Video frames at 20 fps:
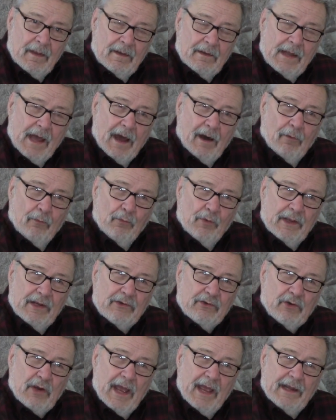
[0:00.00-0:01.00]
Now, we
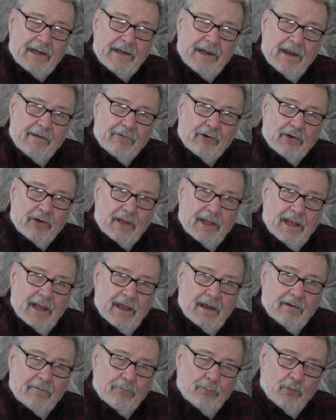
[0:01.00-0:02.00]
try never to
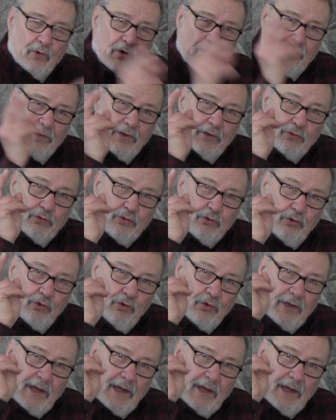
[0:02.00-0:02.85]
have more than 2